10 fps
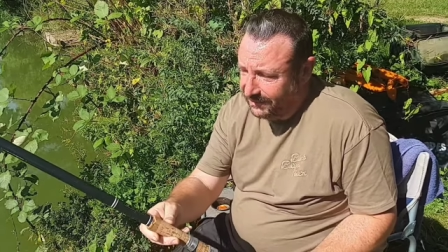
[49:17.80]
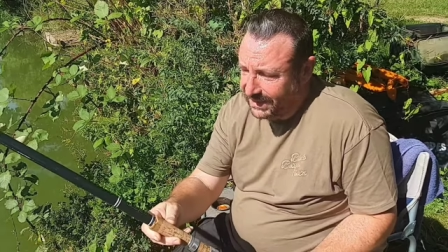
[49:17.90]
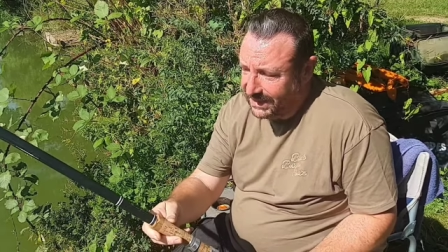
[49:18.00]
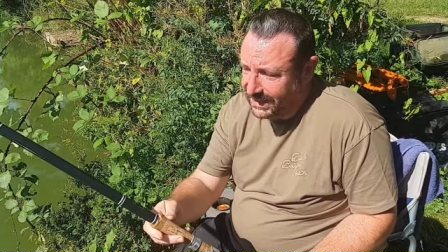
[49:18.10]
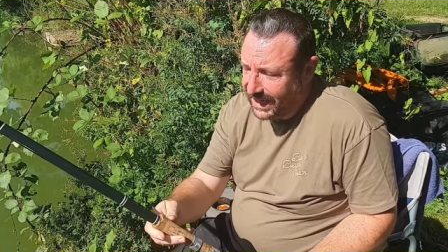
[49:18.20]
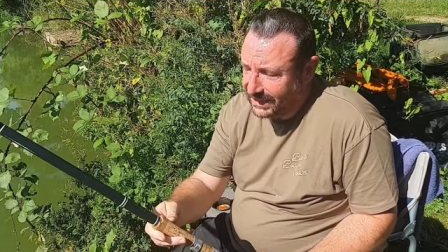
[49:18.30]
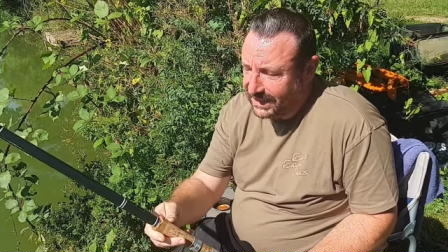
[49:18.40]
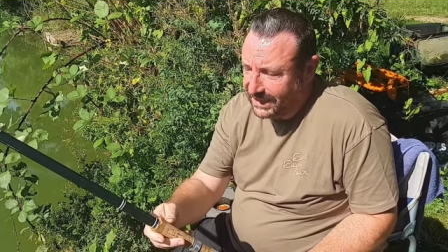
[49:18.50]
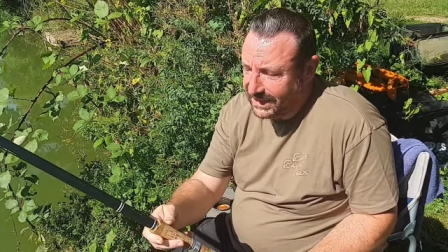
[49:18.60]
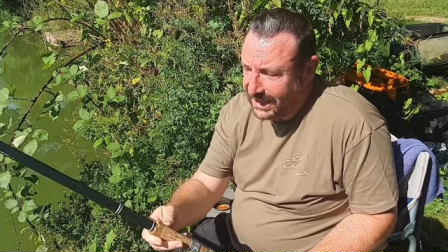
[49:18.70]
Um, it's an
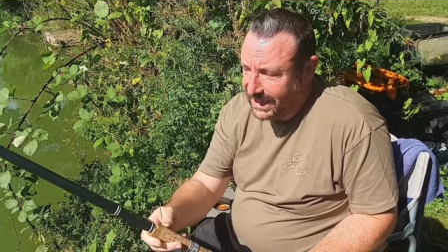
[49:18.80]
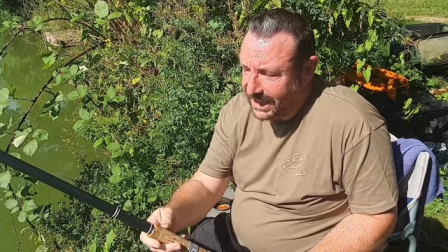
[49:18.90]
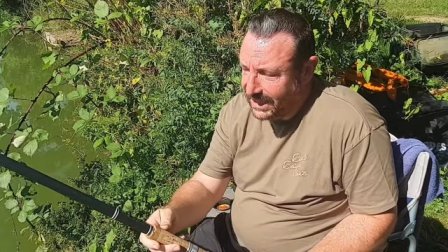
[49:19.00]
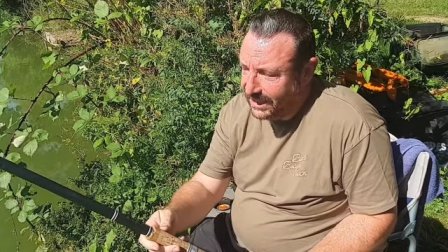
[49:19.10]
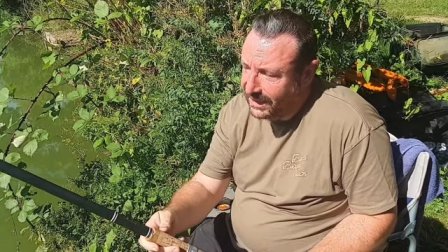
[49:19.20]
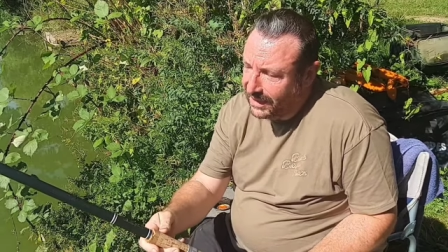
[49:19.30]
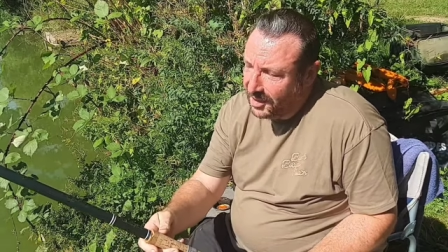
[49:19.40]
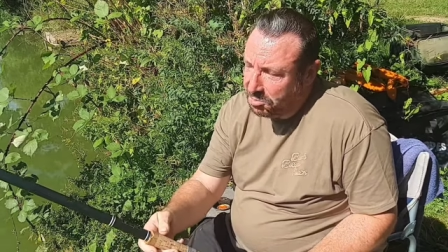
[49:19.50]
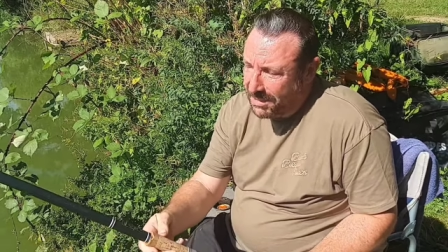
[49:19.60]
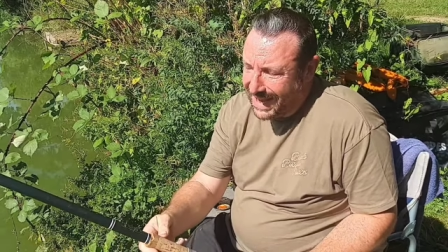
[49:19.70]
Edgar Seeley
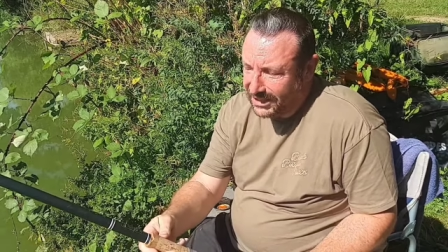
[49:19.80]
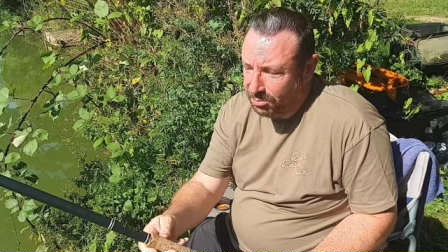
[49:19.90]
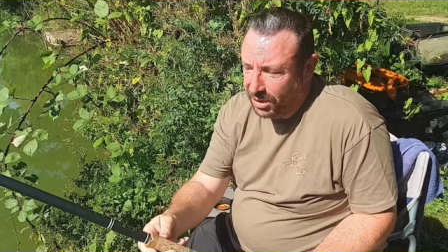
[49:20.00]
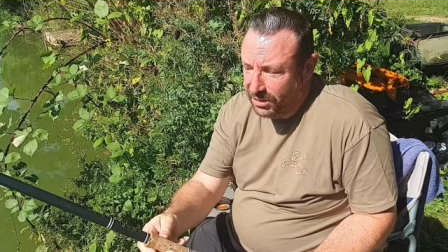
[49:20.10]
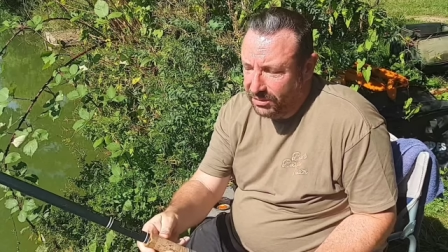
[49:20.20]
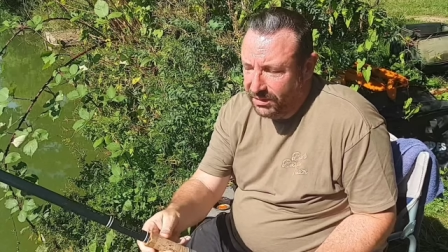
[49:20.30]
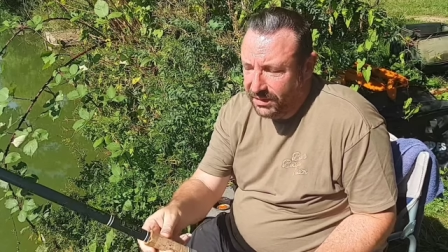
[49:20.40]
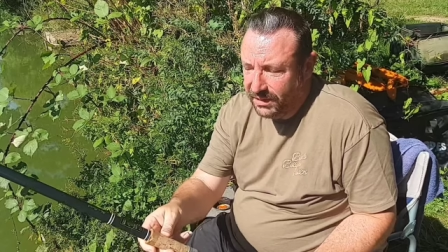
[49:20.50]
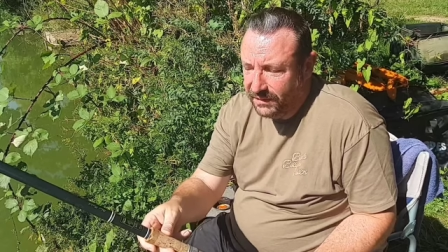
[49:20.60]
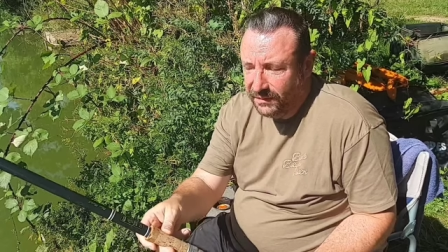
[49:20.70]
match blue
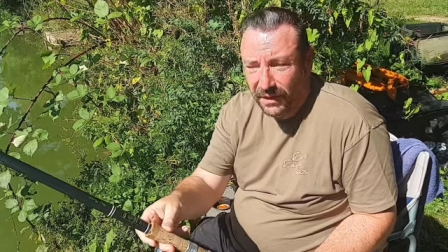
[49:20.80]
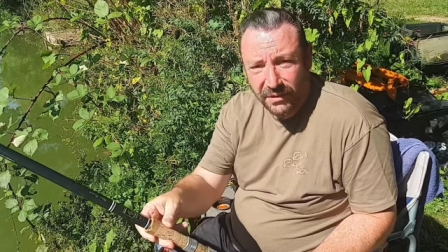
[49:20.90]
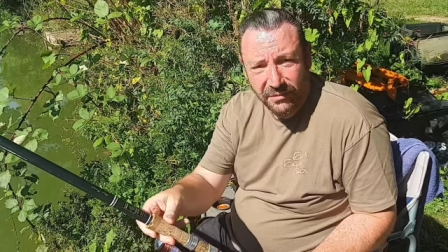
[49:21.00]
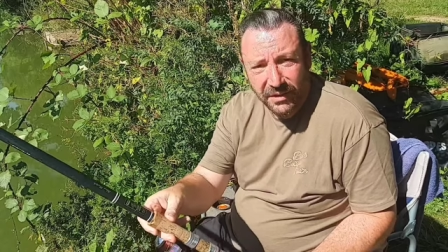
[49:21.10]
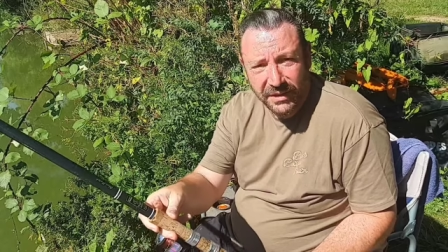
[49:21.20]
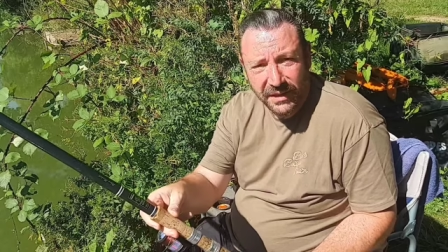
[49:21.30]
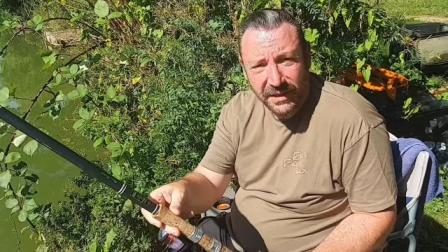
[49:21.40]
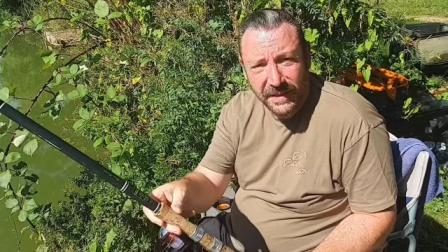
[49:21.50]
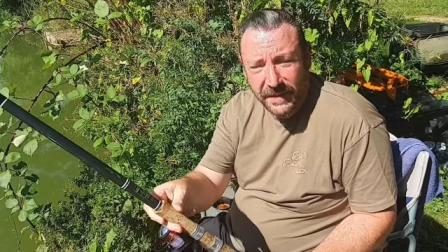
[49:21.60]
float rod.